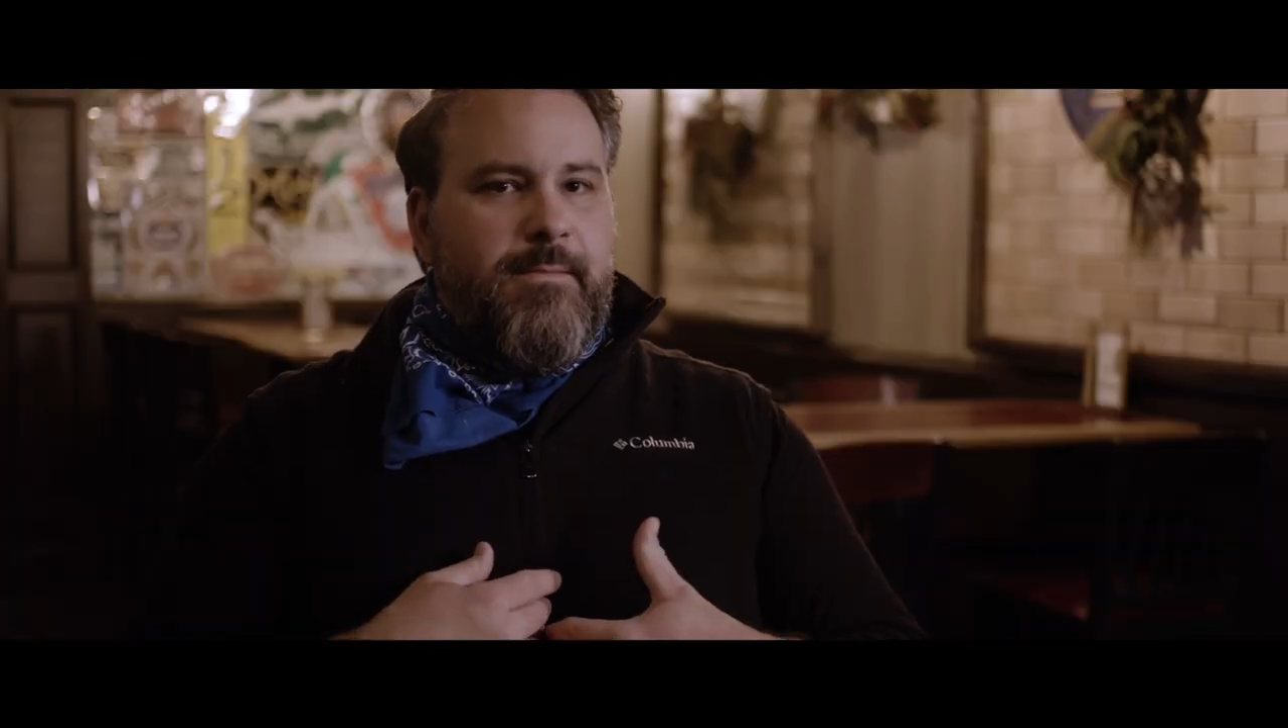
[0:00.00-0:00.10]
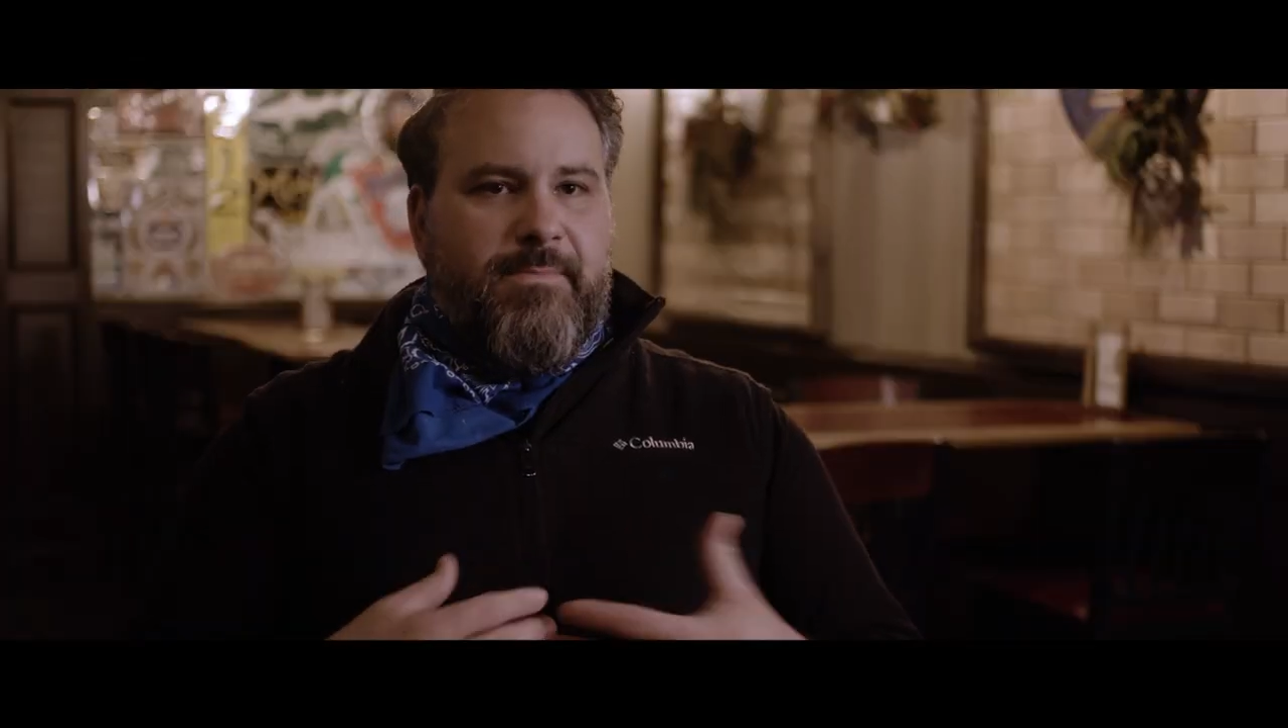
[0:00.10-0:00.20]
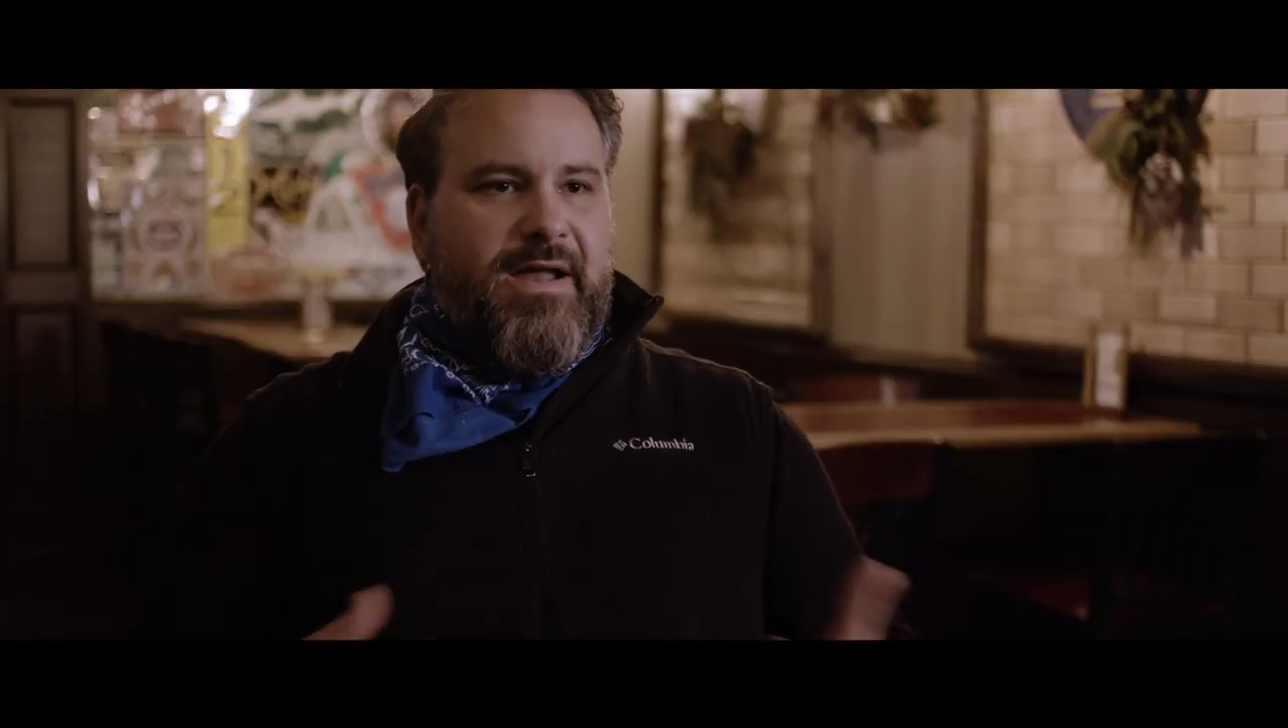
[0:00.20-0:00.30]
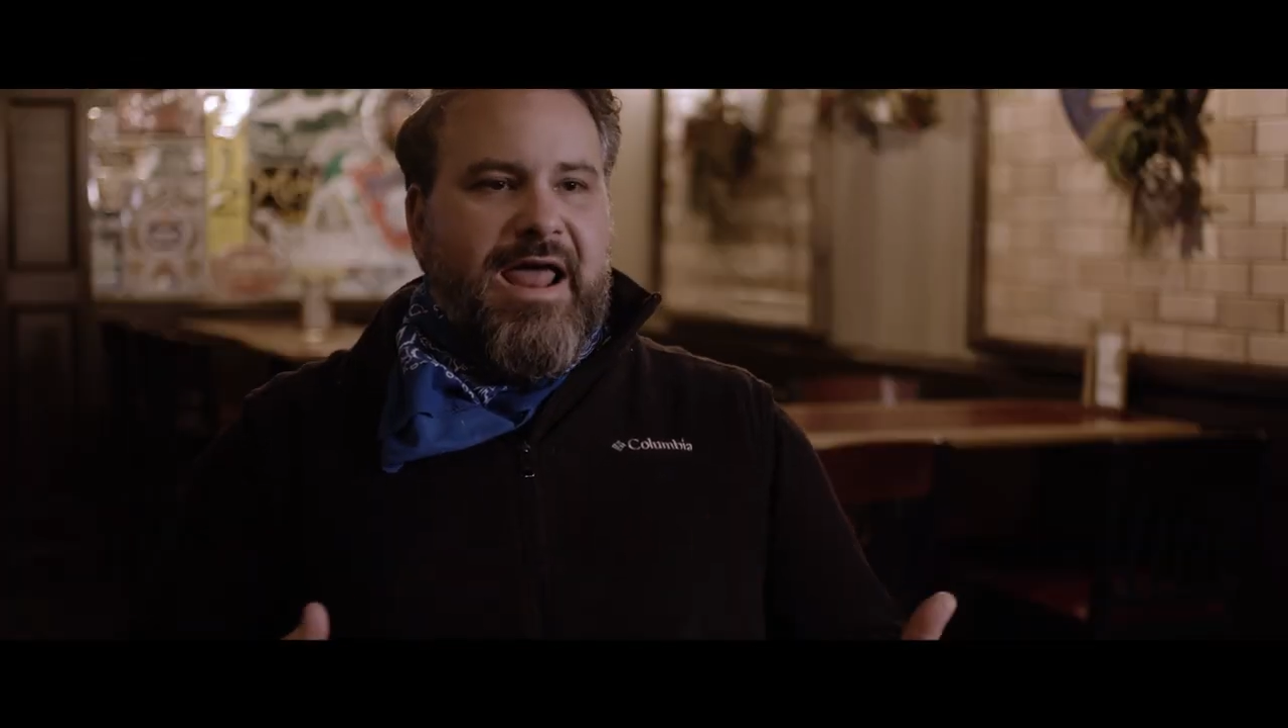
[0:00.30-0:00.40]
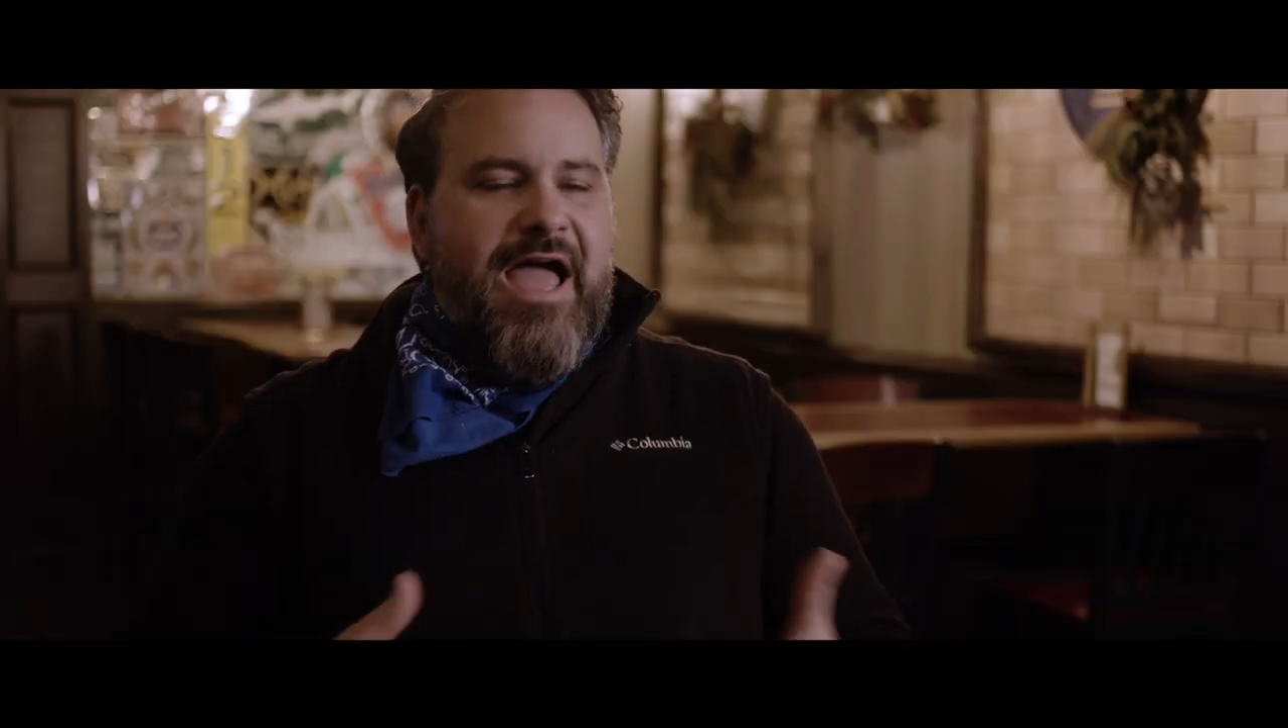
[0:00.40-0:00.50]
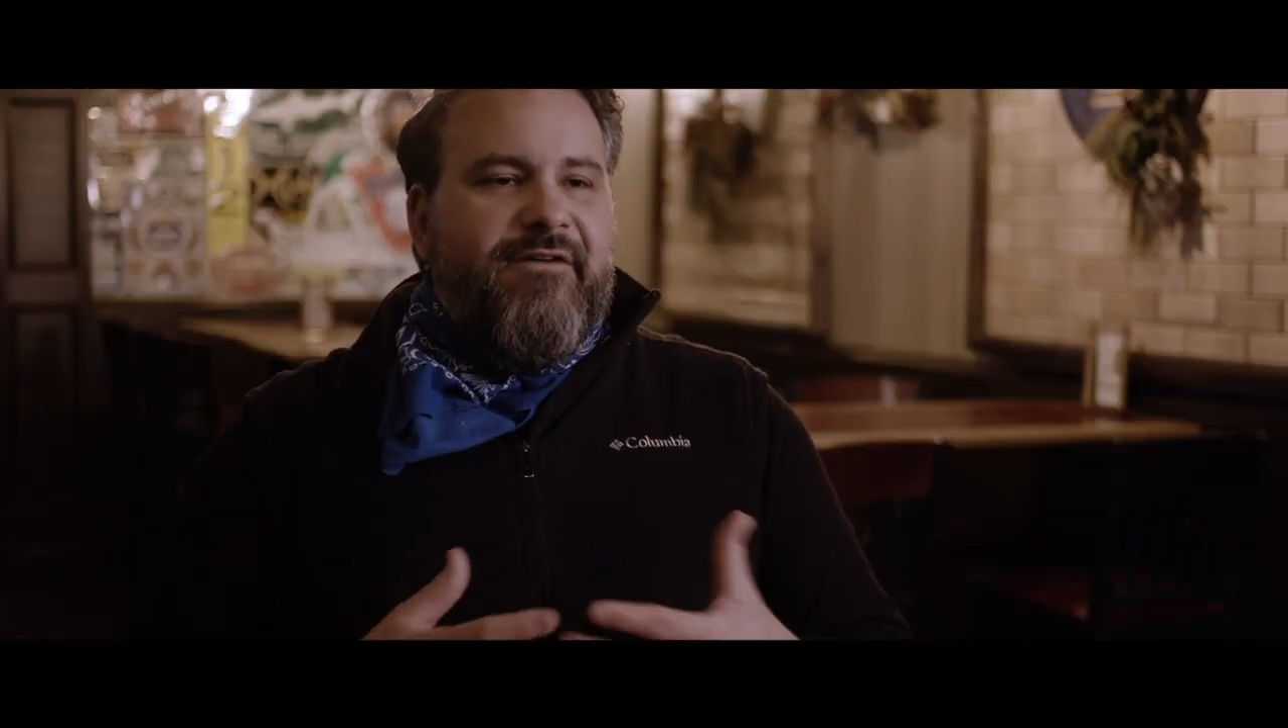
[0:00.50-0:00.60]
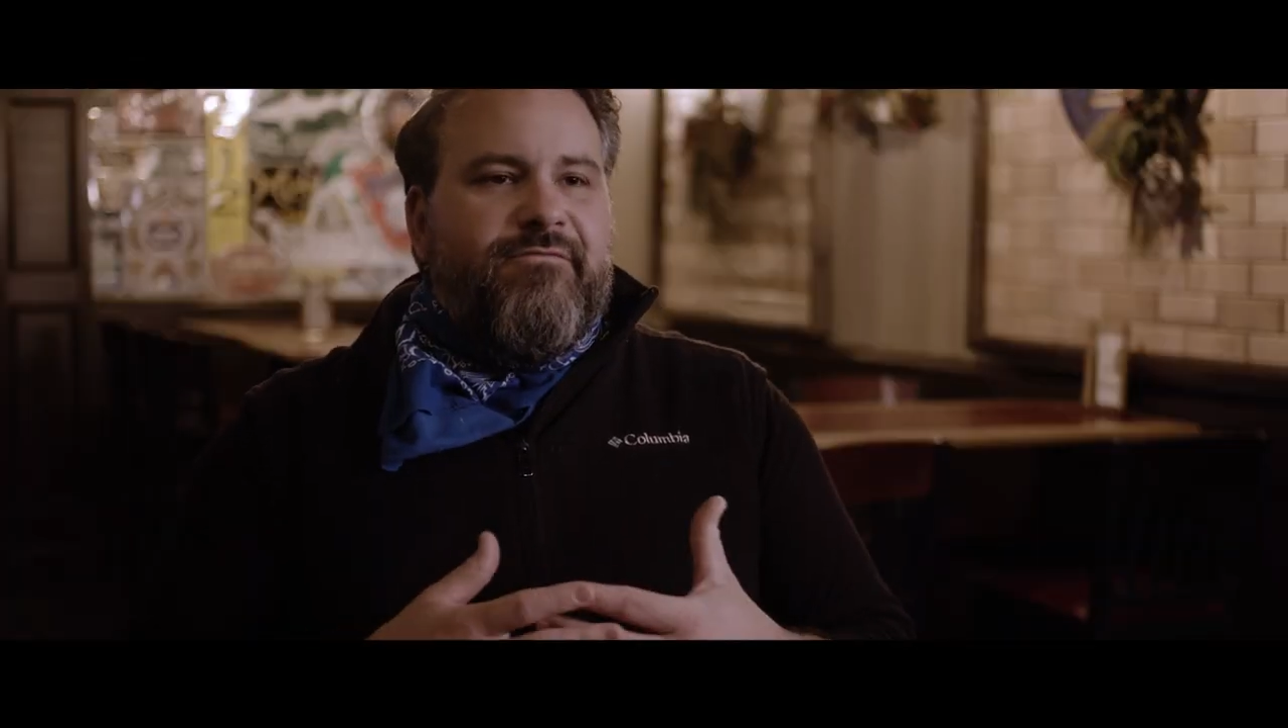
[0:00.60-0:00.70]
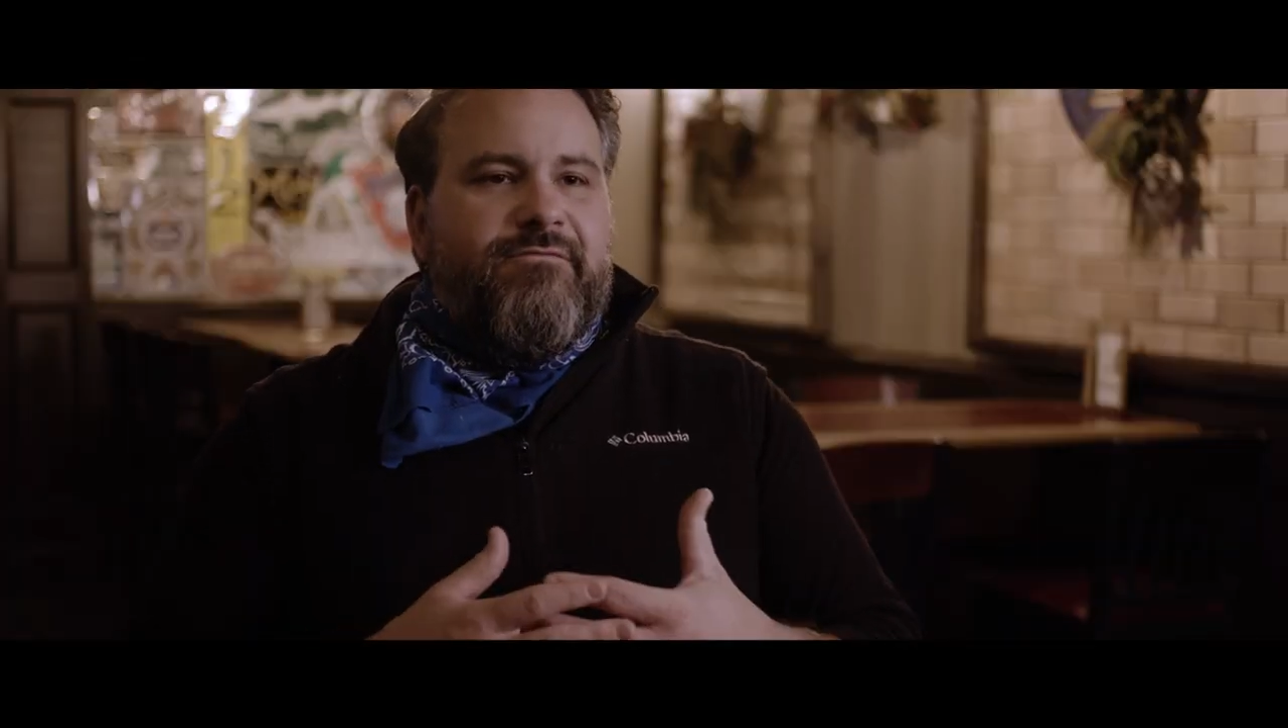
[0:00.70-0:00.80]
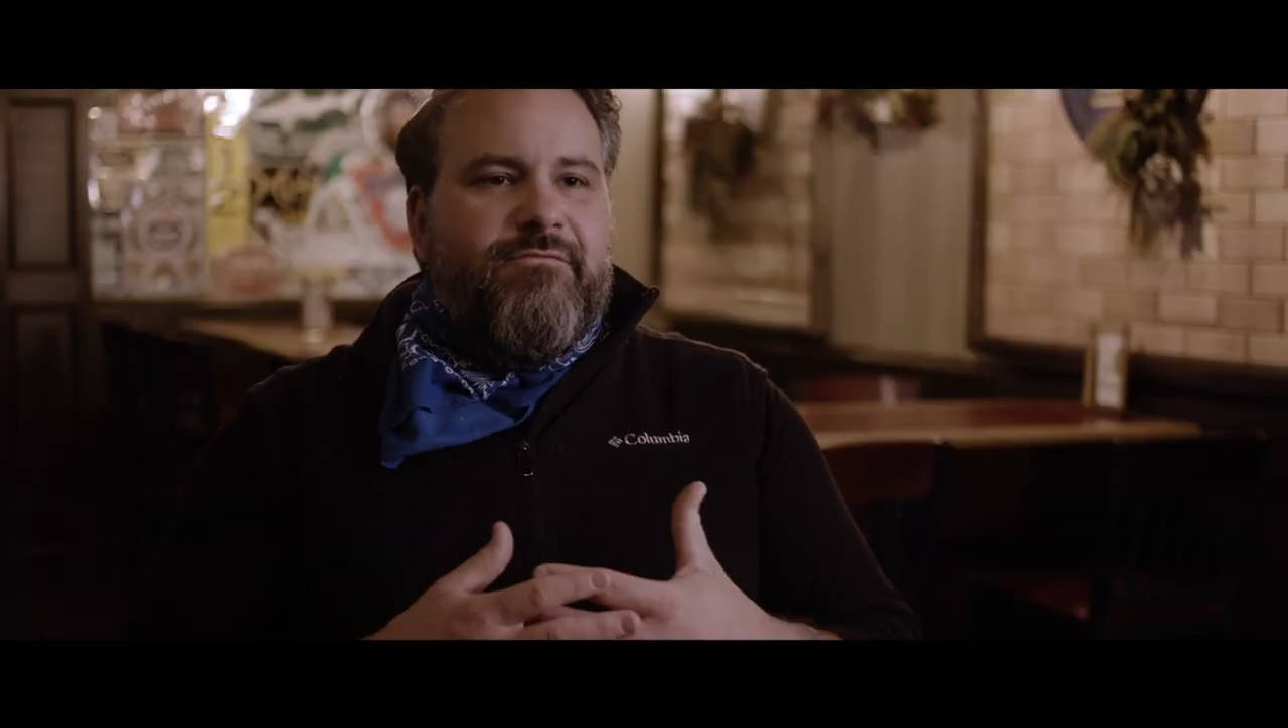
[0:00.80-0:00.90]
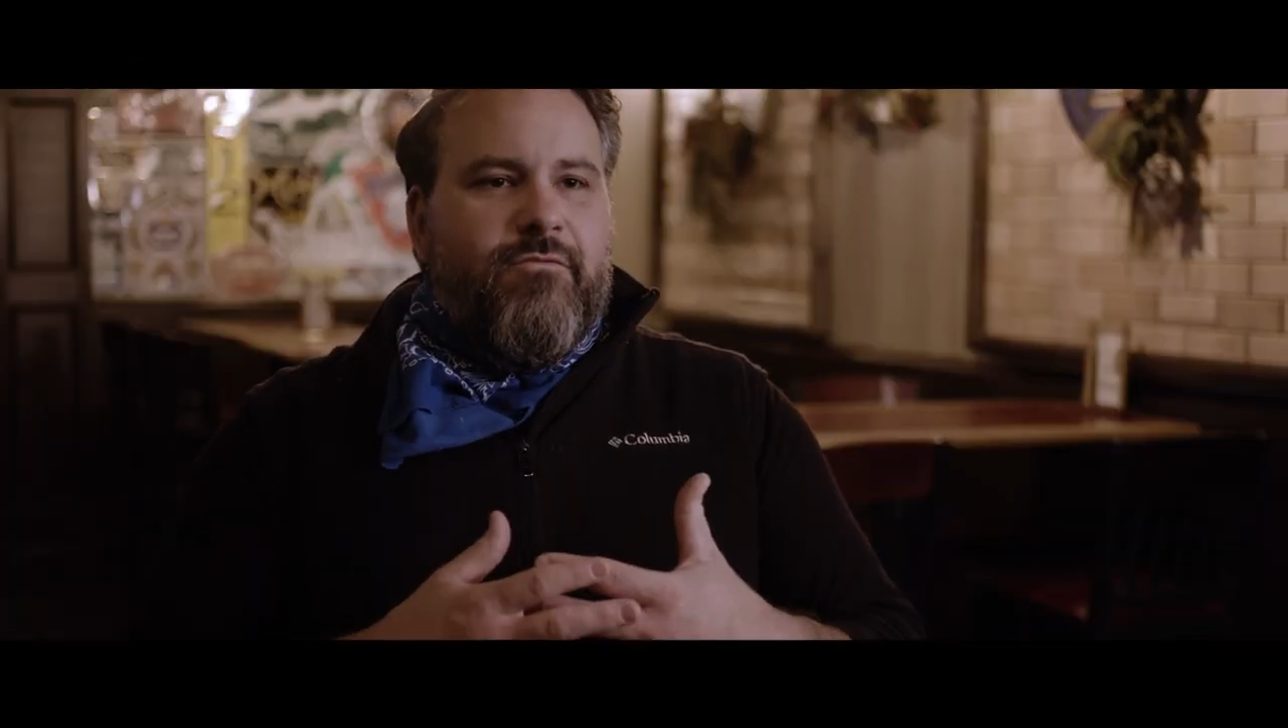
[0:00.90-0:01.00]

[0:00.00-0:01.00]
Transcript: But I have